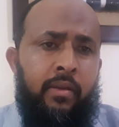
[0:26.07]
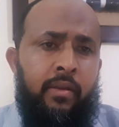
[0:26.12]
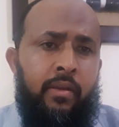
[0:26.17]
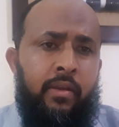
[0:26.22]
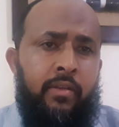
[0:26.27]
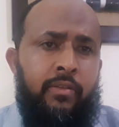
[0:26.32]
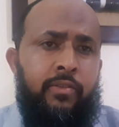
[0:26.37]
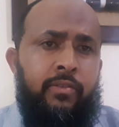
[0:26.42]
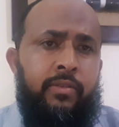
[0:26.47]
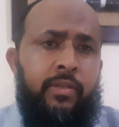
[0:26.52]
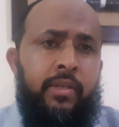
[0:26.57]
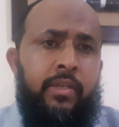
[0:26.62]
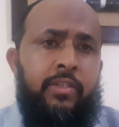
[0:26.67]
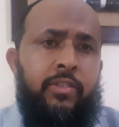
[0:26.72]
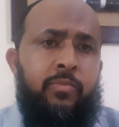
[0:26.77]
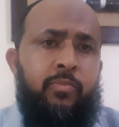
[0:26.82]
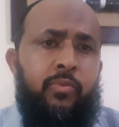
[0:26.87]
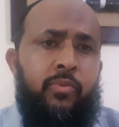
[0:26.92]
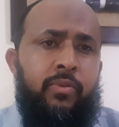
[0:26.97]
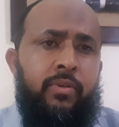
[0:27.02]
And
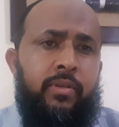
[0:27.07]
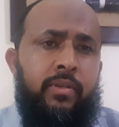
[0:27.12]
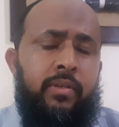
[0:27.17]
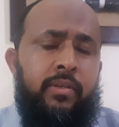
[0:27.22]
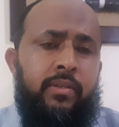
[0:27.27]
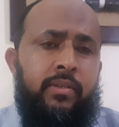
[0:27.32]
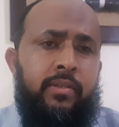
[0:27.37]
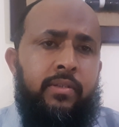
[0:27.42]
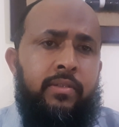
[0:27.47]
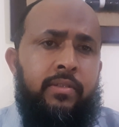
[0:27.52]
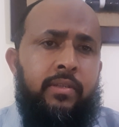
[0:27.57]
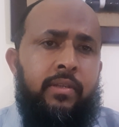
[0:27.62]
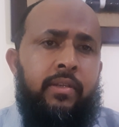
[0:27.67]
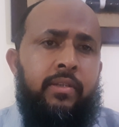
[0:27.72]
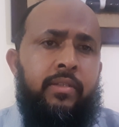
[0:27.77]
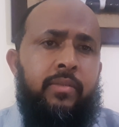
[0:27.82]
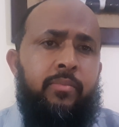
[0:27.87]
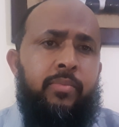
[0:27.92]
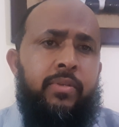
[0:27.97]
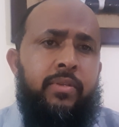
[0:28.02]
today's book is a
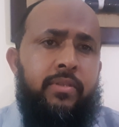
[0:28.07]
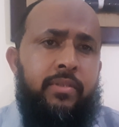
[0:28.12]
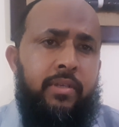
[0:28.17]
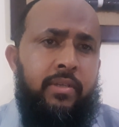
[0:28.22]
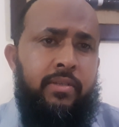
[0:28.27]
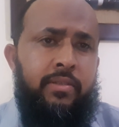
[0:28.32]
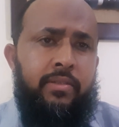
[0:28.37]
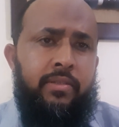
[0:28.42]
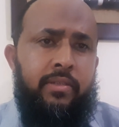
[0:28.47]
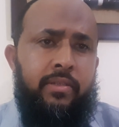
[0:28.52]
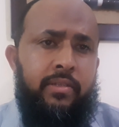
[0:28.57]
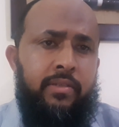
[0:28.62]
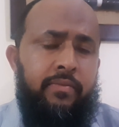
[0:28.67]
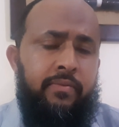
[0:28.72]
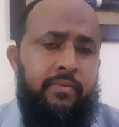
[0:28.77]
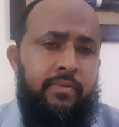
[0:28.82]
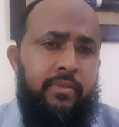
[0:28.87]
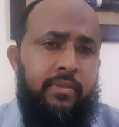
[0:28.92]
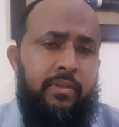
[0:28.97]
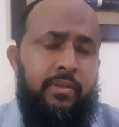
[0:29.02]
little bit sensitive.
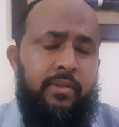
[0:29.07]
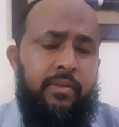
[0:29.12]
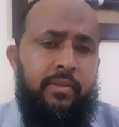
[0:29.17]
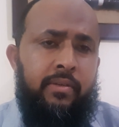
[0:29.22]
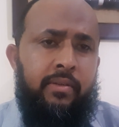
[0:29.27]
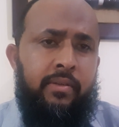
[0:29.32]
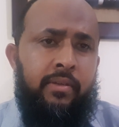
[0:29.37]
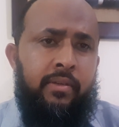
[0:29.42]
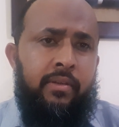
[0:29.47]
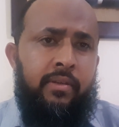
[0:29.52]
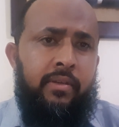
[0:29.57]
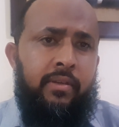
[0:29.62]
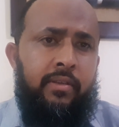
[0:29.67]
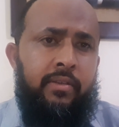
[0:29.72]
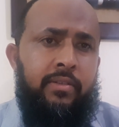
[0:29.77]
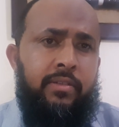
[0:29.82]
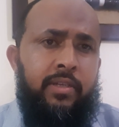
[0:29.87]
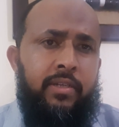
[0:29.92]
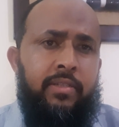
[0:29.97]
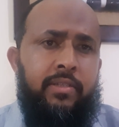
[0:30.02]

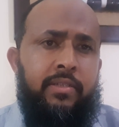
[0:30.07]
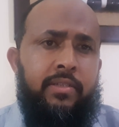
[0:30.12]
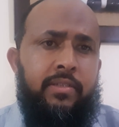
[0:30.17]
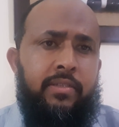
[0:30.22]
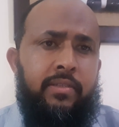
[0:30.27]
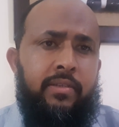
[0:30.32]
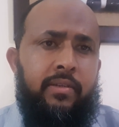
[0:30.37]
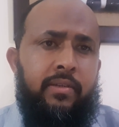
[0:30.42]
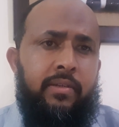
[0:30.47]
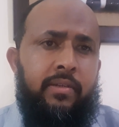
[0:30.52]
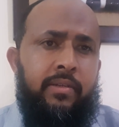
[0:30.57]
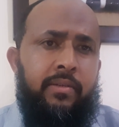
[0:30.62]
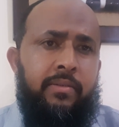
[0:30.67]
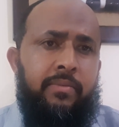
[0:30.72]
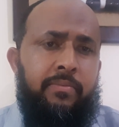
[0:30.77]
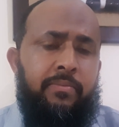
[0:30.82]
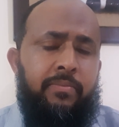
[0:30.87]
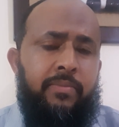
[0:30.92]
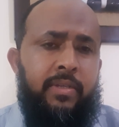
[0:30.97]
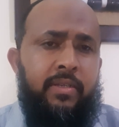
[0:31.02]
It touches a
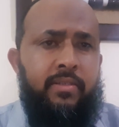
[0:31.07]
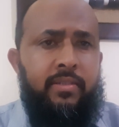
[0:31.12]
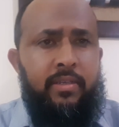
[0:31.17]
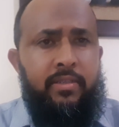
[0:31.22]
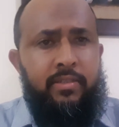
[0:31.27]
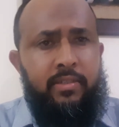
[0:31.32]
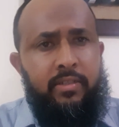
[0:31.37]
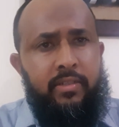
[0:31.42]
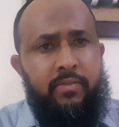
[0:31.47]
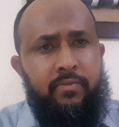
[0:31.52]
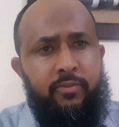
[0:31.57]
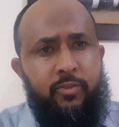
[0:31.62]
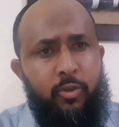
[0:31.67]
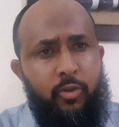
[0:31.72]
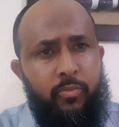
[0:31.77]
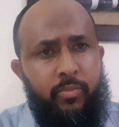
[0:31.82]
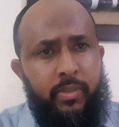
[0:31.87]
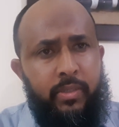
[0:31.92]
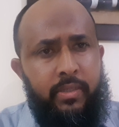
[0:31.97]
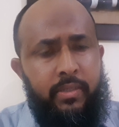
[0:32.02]
sensitive
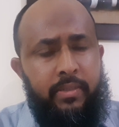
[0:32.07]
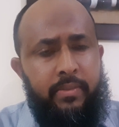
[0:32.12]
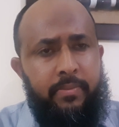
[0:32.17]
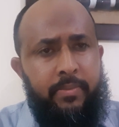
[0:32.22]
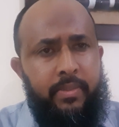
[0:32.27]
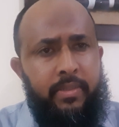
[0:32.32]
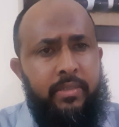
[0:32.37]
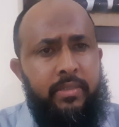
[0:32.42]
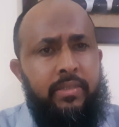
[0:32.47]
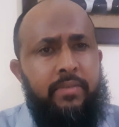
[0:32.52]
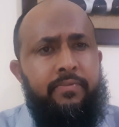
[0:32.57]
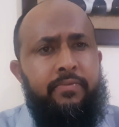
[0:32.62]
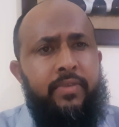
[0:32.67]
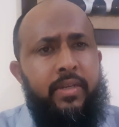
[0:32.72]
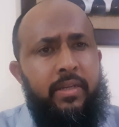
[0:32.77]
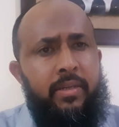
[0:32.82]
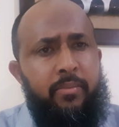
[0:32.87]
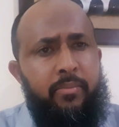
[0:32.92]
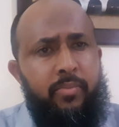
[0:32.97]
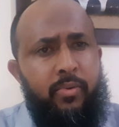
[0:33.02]
topic, but it's a
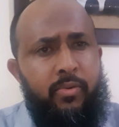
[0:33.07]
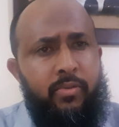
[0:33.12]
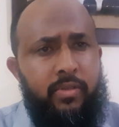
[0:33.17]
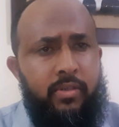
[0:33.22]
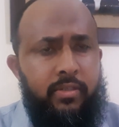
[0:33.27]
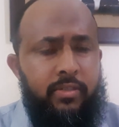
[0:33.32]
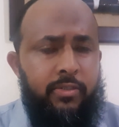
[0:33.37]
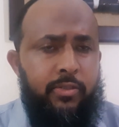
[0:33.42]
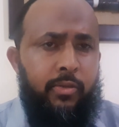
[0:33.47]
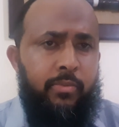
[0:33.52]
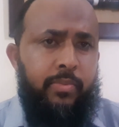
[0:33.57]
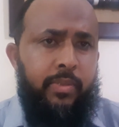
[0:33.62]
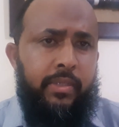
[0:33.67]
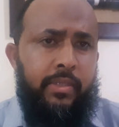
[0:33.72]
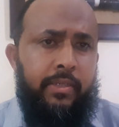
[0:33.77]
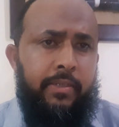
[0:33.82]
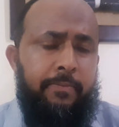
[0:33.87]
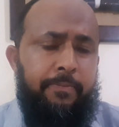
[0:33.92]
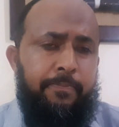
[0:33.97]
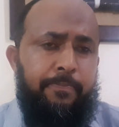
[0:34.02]
very important
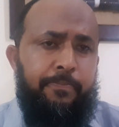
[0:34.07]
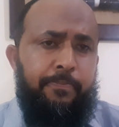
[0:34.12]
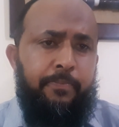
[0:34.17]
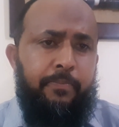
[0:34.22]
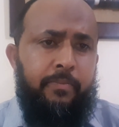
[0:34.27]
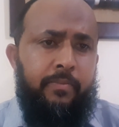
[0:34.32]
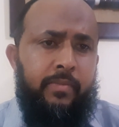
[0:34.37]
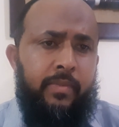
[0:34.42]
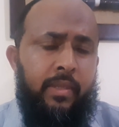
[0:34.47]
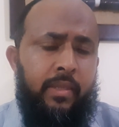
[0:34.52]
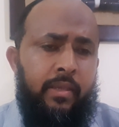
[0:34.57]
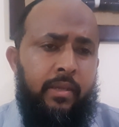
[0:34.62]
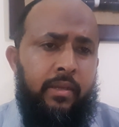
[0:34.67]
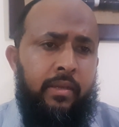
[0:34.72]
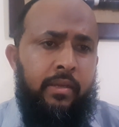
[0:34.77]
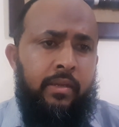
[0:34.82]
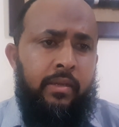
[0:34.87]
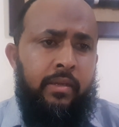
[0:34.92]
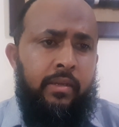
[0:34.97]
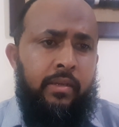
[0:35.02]
topic.
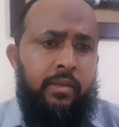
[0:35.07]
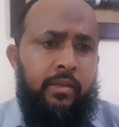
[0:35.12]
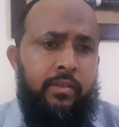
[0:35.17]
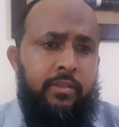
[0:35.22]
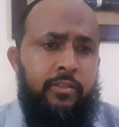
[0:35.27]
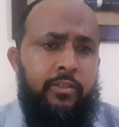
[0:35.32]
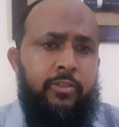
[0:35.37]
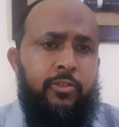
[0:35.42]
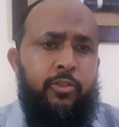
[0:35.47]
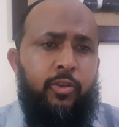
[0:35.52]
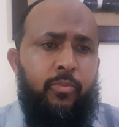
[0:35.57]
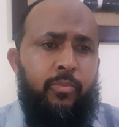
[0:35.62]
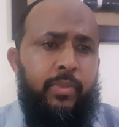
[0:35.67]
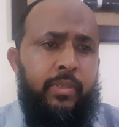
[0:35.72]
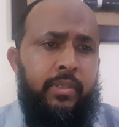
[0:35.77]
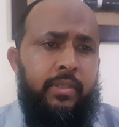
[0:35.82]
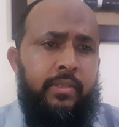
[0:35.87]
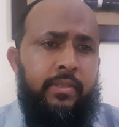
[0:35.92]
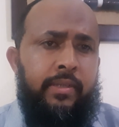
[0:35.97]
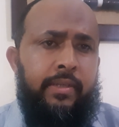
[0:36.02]
It's a
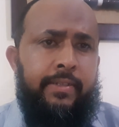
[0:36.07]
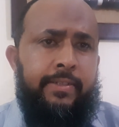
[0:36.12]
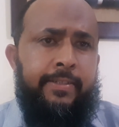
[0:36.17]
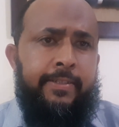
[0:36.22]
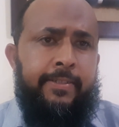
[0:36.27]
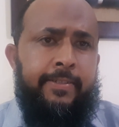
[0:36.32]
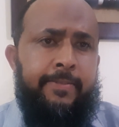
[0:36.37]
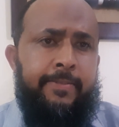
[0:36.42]
topic that